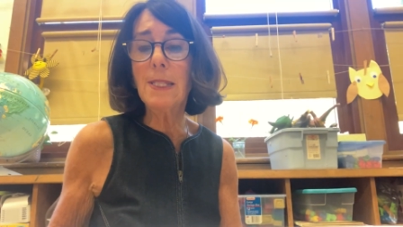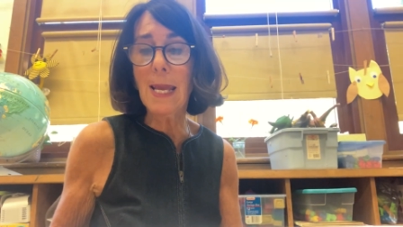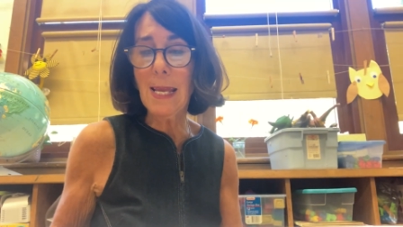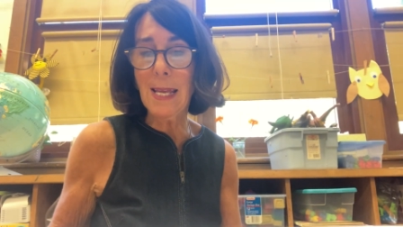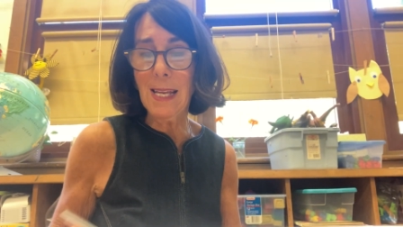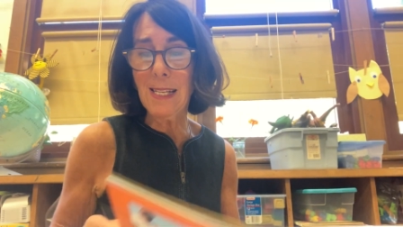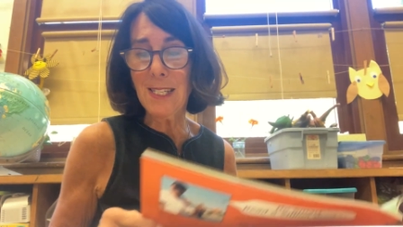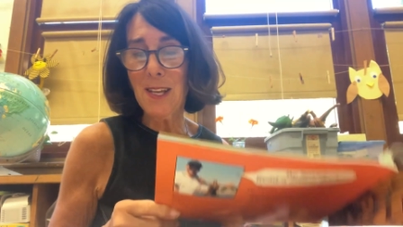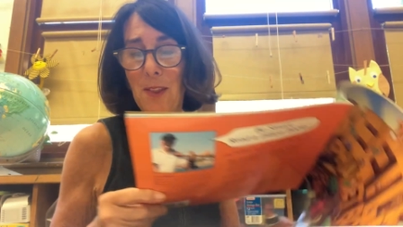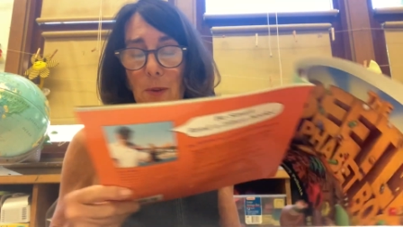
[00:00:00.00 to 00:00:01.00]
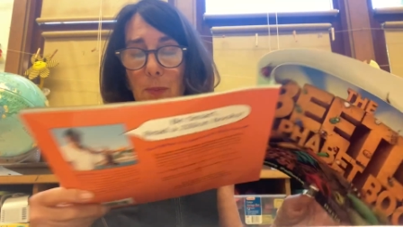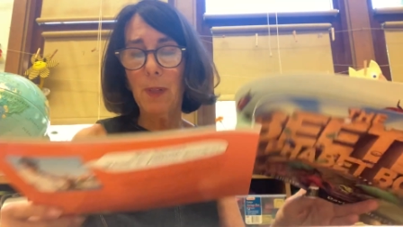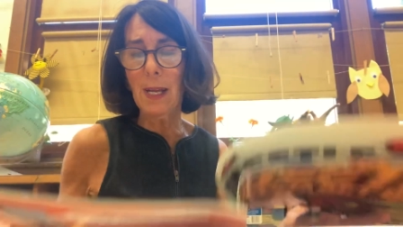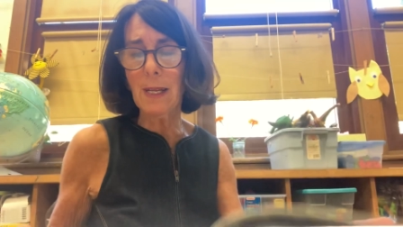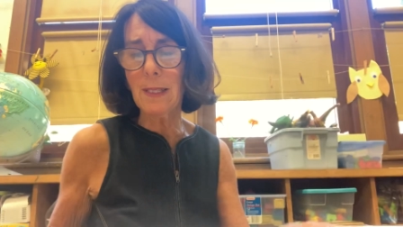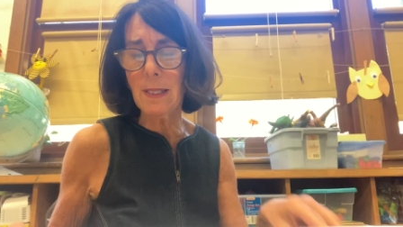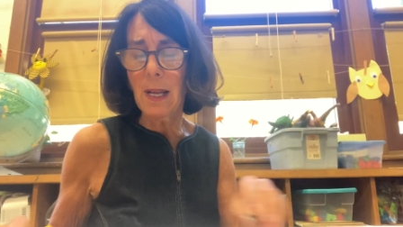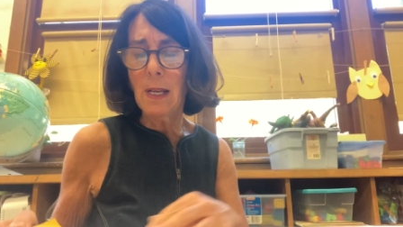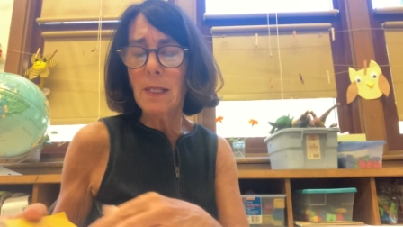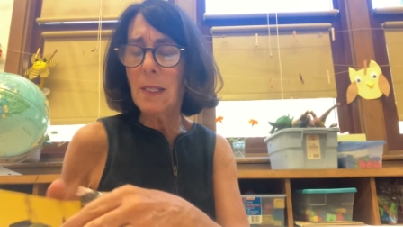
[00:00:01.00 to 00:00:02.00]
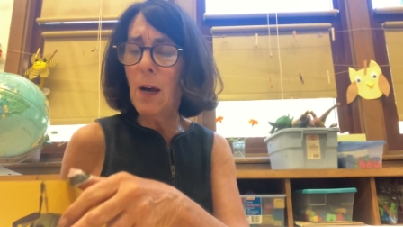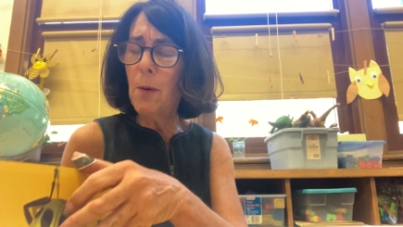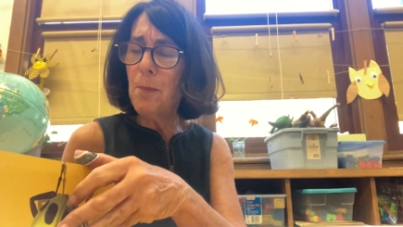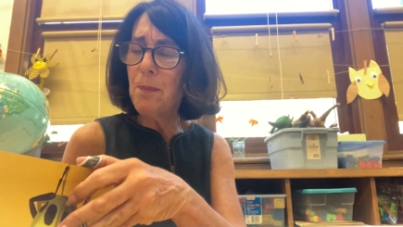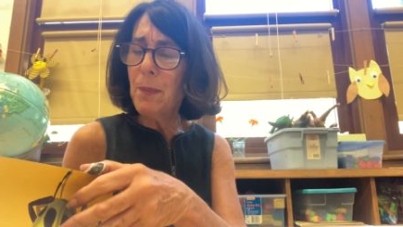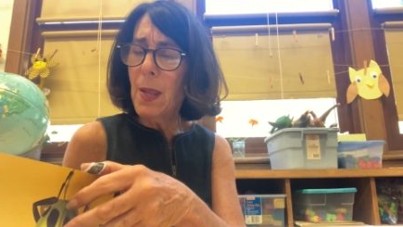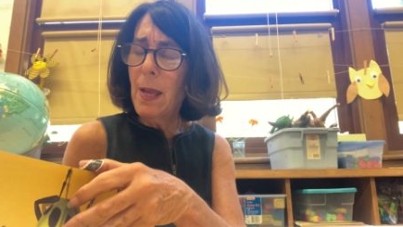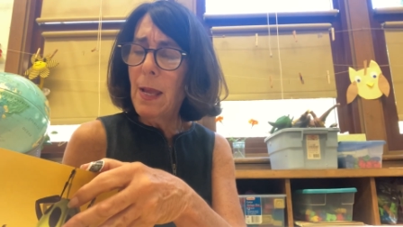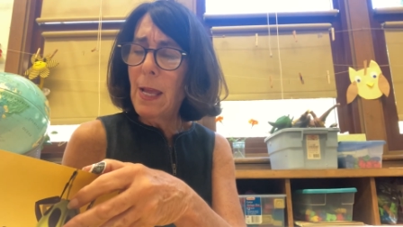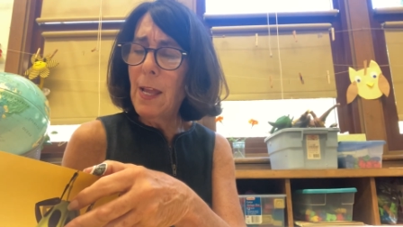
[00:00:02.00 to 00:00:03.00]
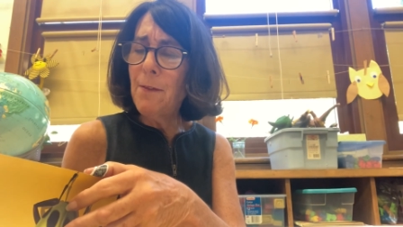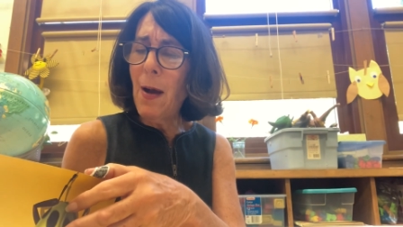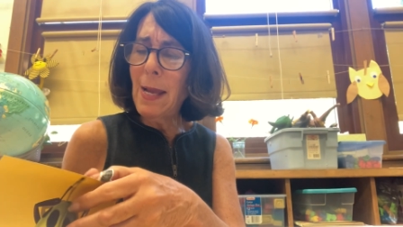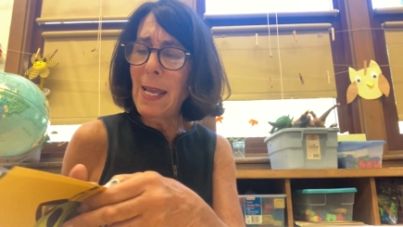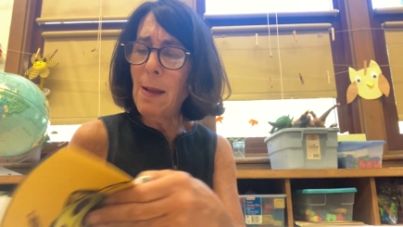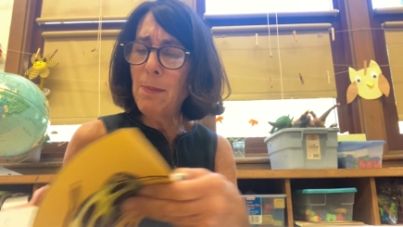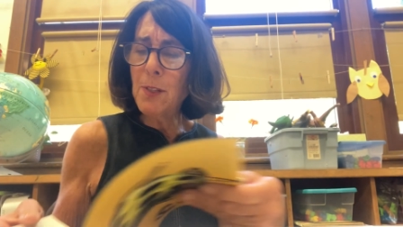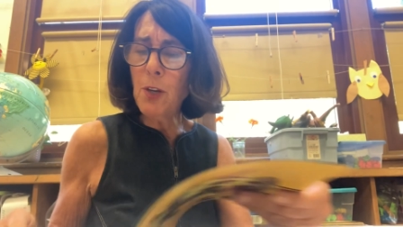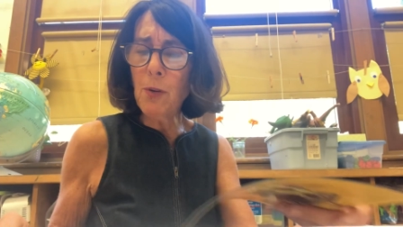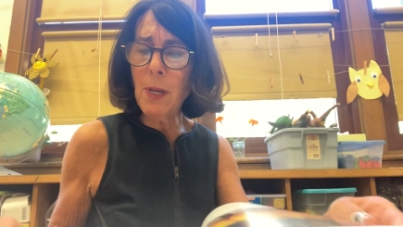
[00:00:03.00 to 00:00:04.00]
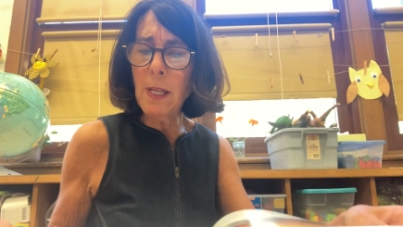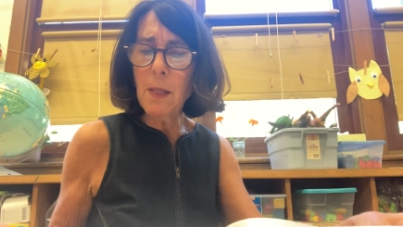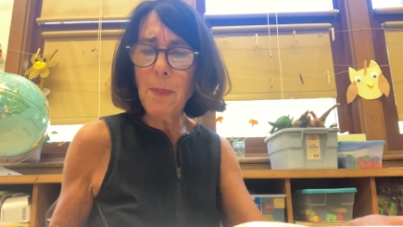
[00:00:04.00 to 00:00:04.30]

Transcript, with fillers: they eat their plants. So if I keep turning the